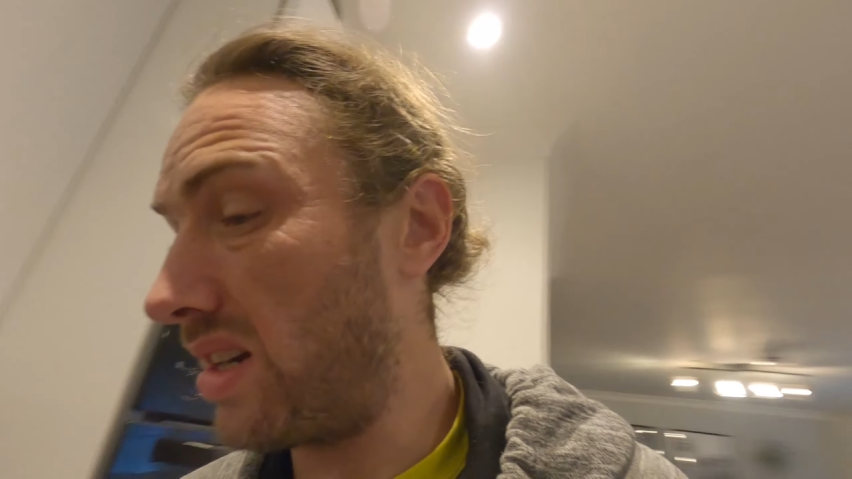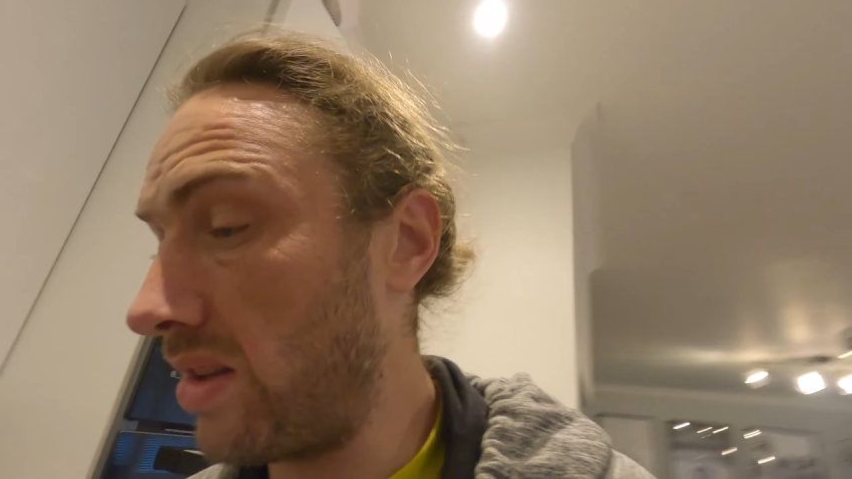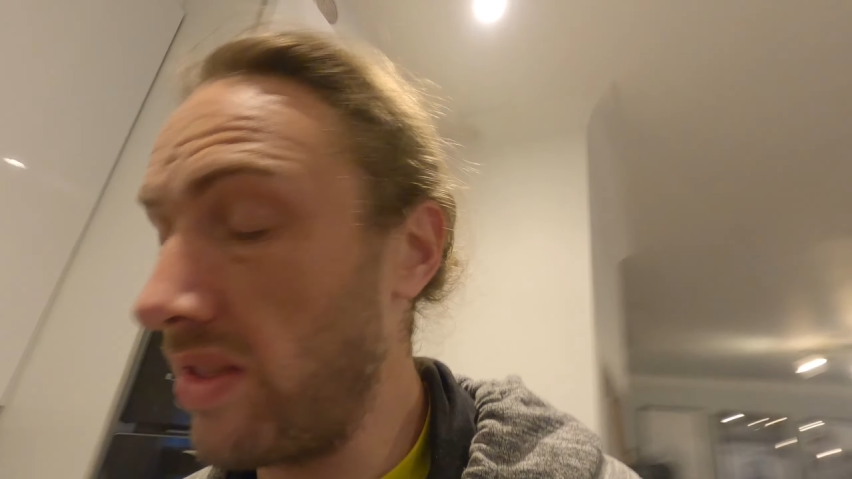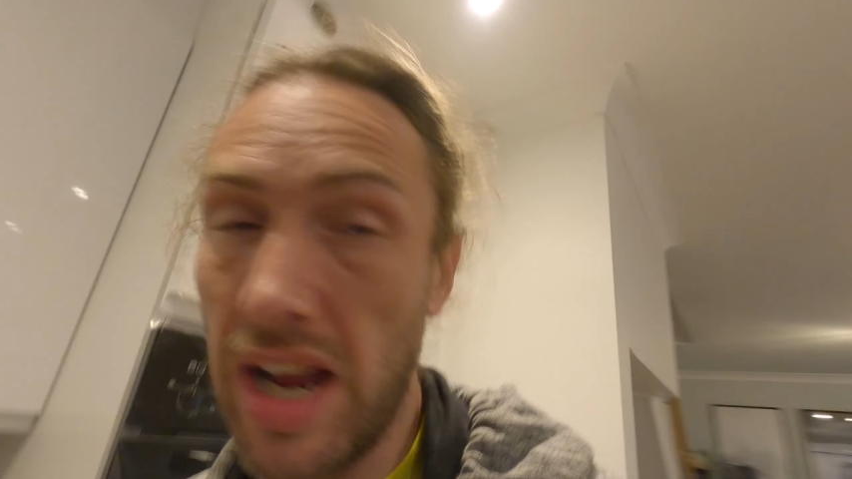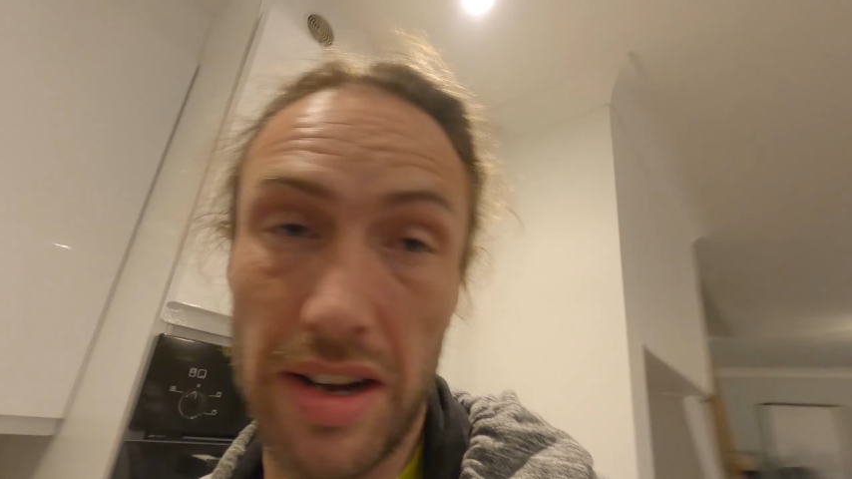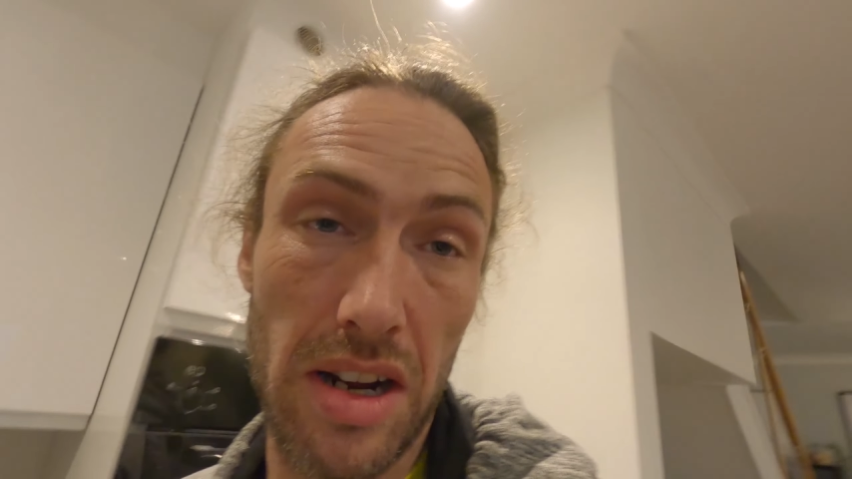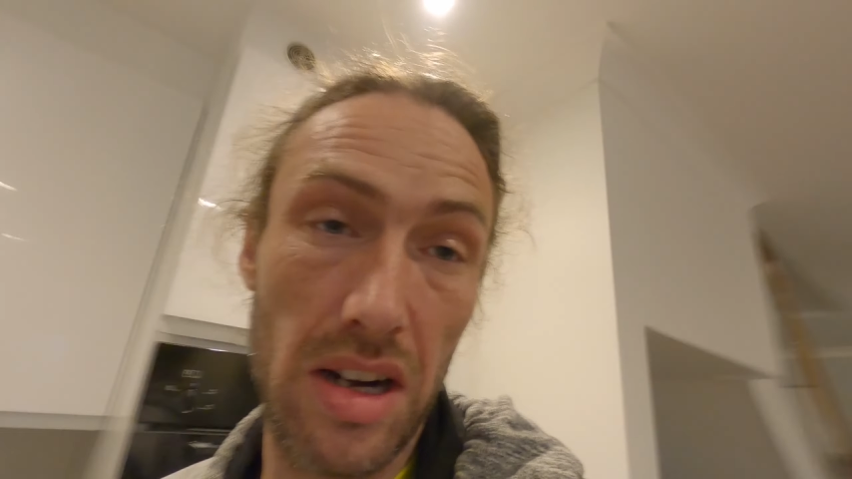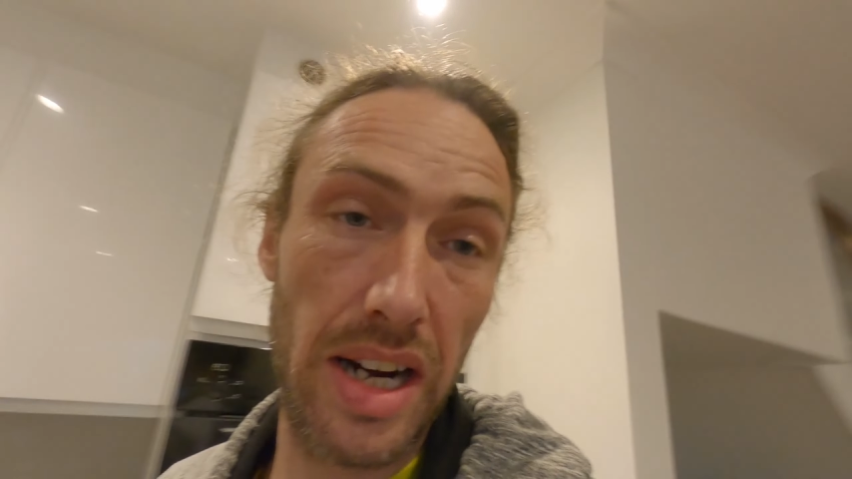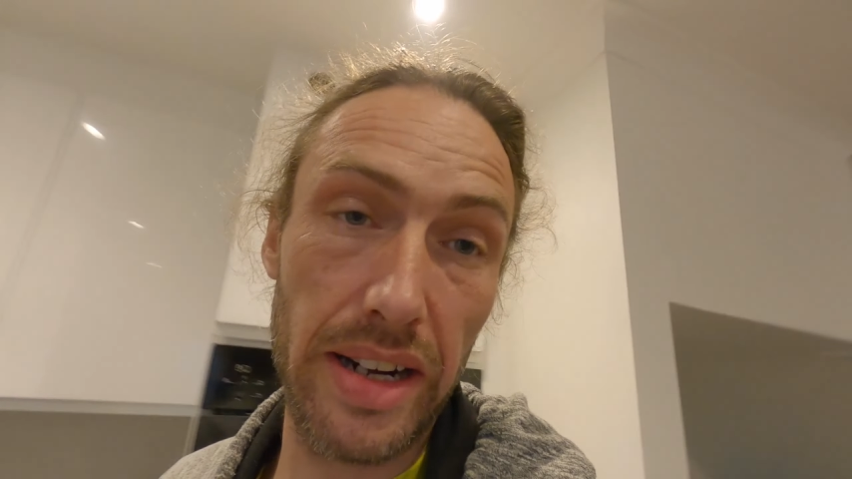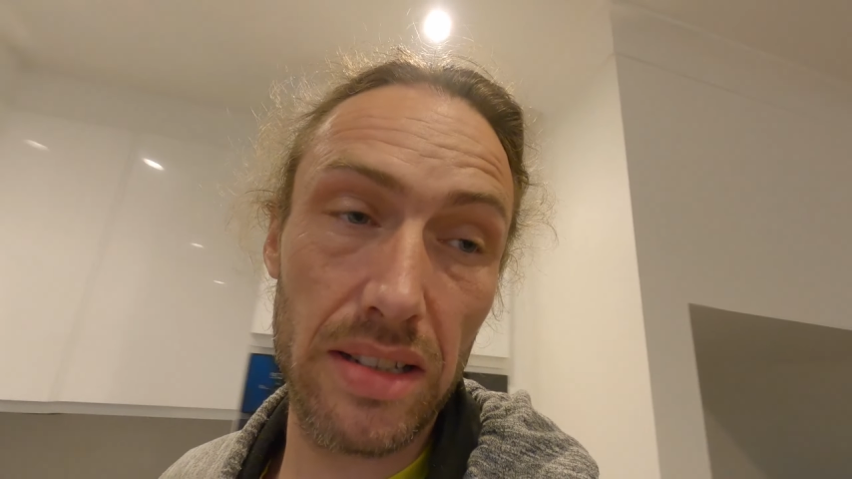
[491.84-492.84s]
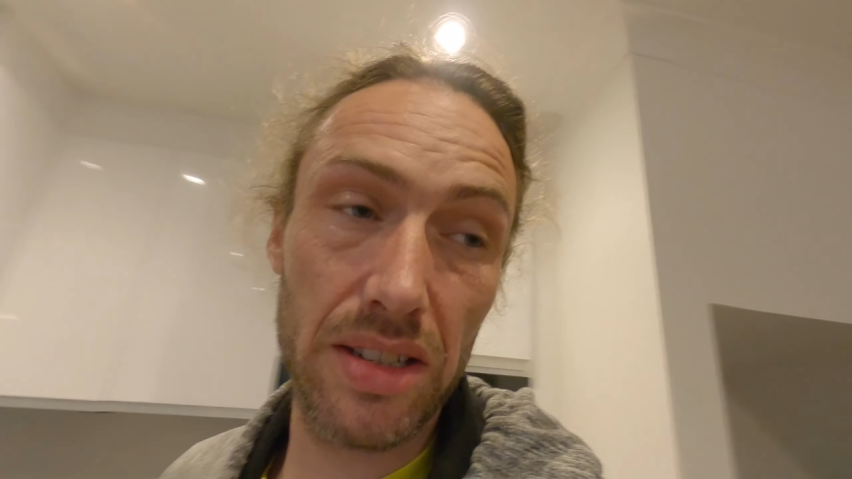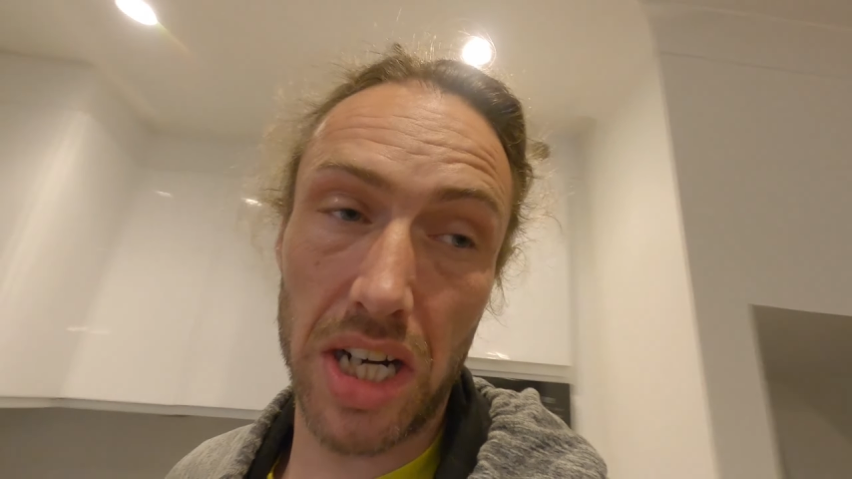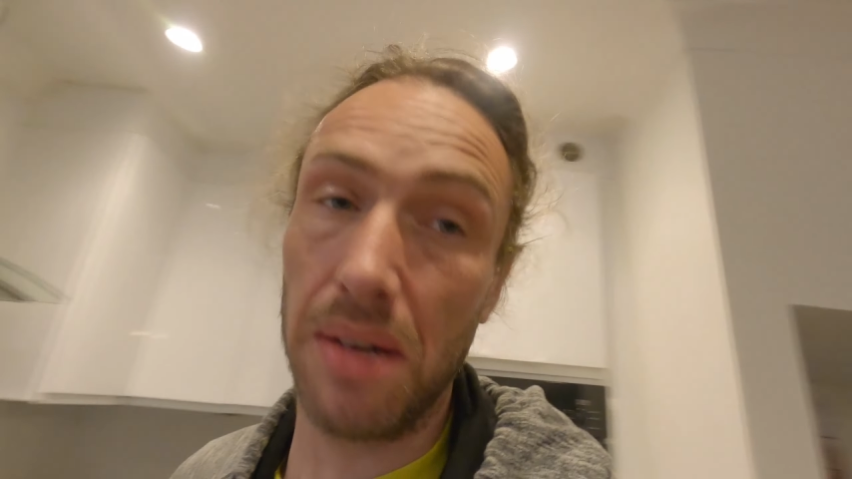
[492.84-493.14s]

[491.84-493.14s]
And on that note, ladies and